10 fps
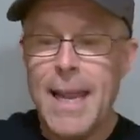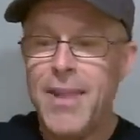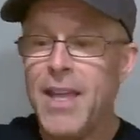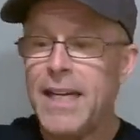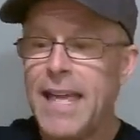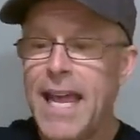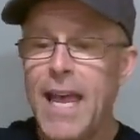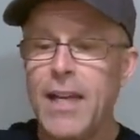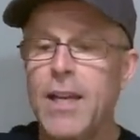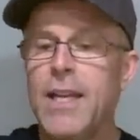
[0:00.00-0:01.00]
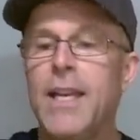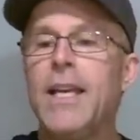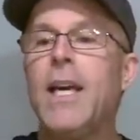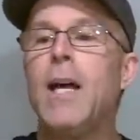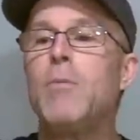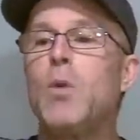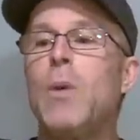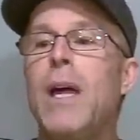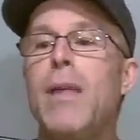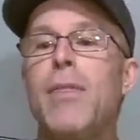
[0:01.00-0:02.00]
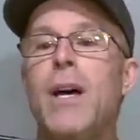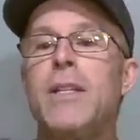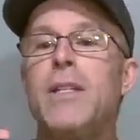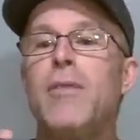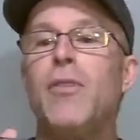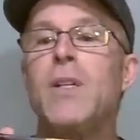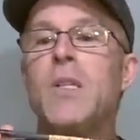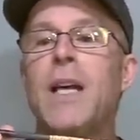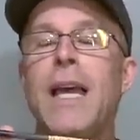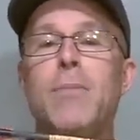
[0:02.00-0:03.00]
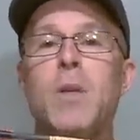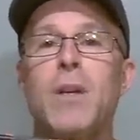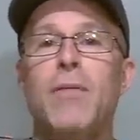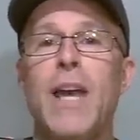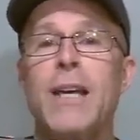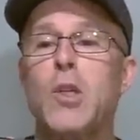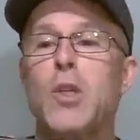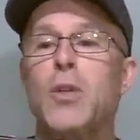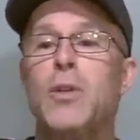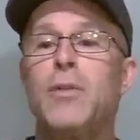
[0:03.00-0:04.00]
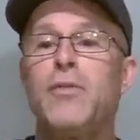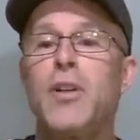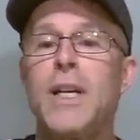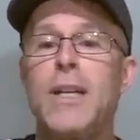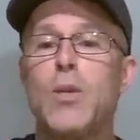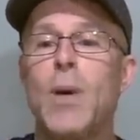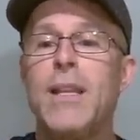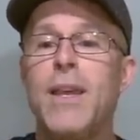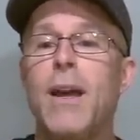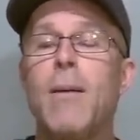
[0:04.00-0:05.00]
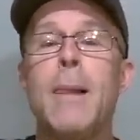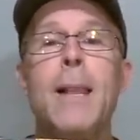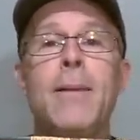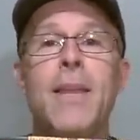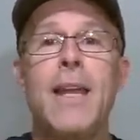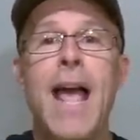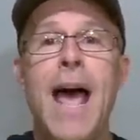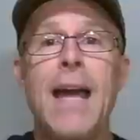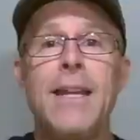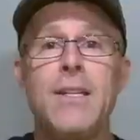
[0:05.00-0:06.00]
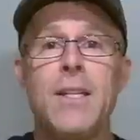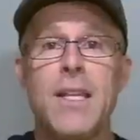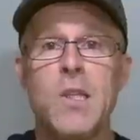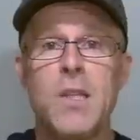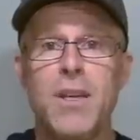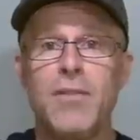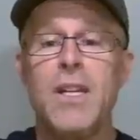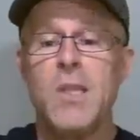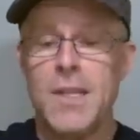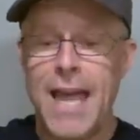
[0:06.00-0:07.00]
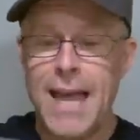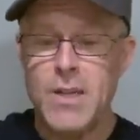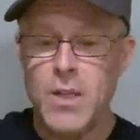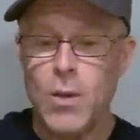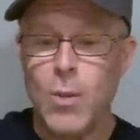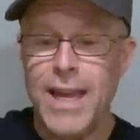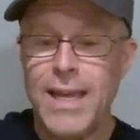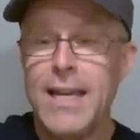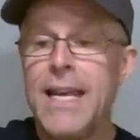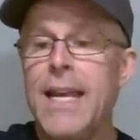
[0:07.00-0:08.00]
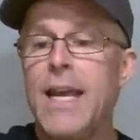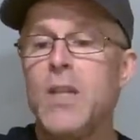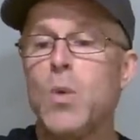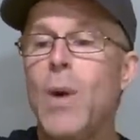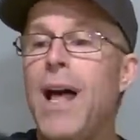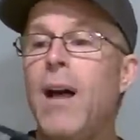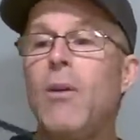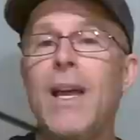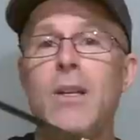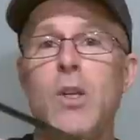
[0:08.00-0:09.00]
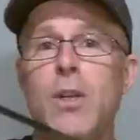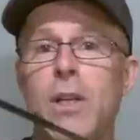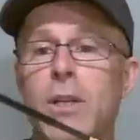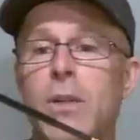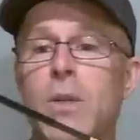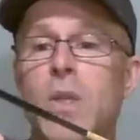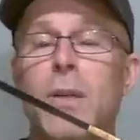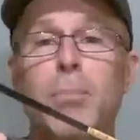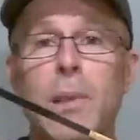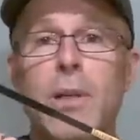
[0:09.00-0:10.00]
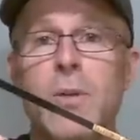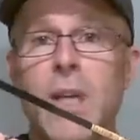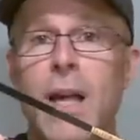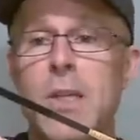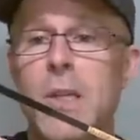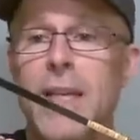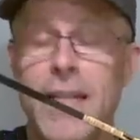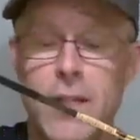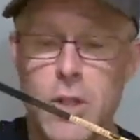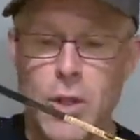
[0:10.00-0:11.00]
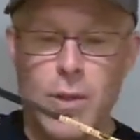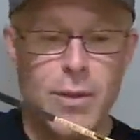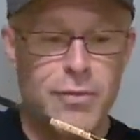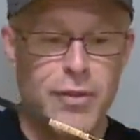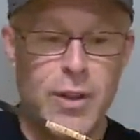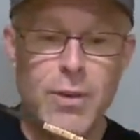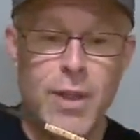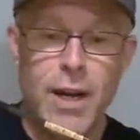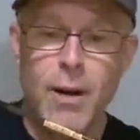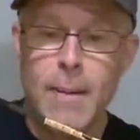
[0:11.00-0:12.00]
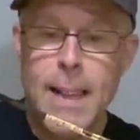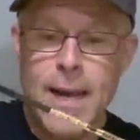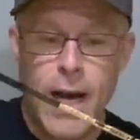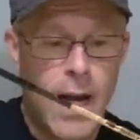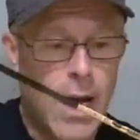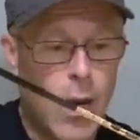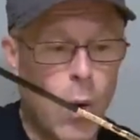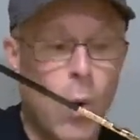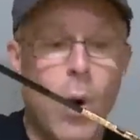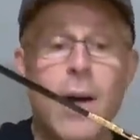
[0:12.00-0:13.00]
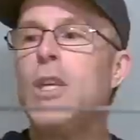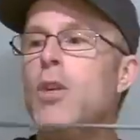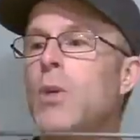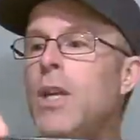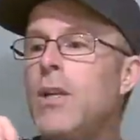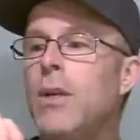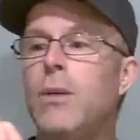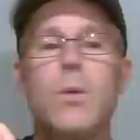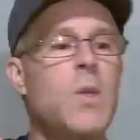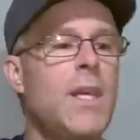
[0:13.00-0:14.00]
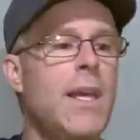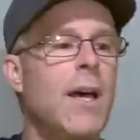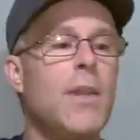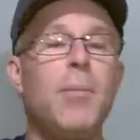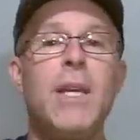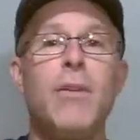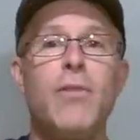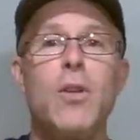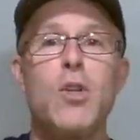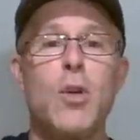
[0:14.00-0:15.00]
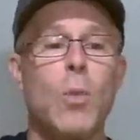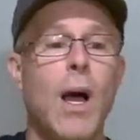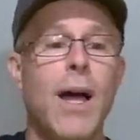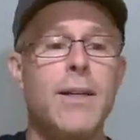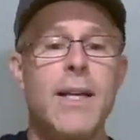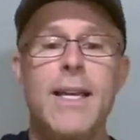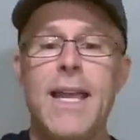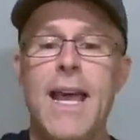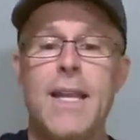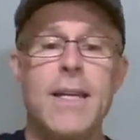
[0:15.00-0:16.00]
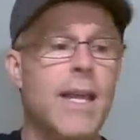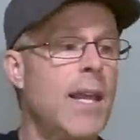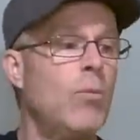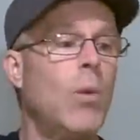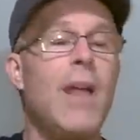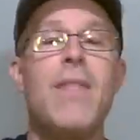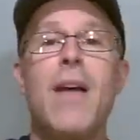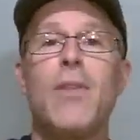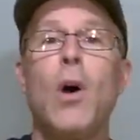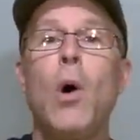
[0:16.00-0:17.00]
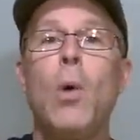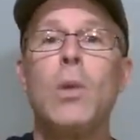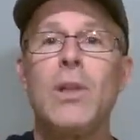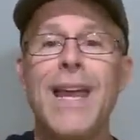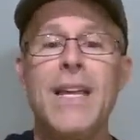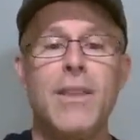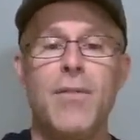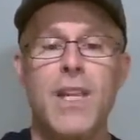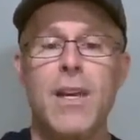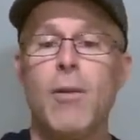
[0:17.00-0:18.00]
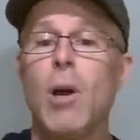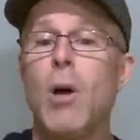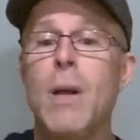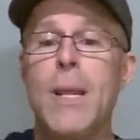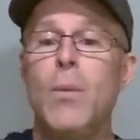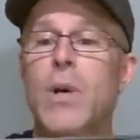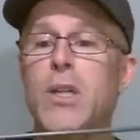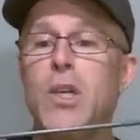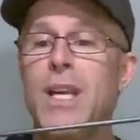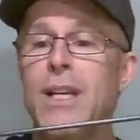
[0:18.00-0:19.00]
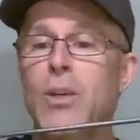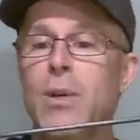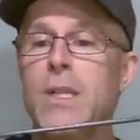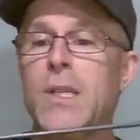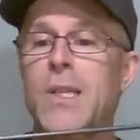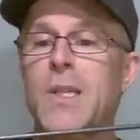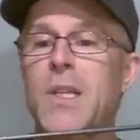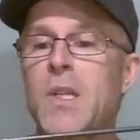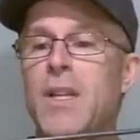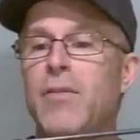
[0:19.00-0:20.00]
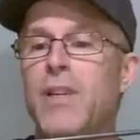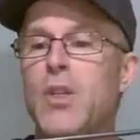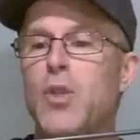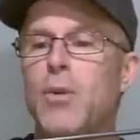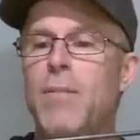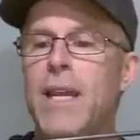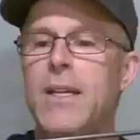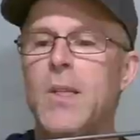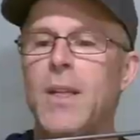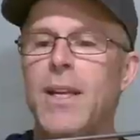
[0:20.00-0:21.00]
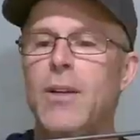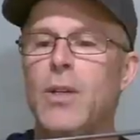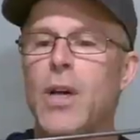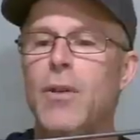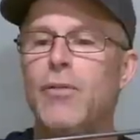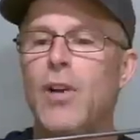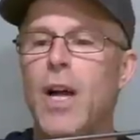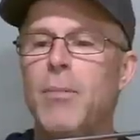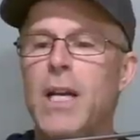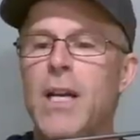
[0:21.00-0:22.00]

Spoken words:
And then again, it comes with a different types of external footings right there that add to the stiffness and add to the weight, as well as you can use the Blue Tusk internal footer there, or you can use the Pink Fusion rod and run that the whole length of the arrow, which increases the stiffness tremendously. It'll go from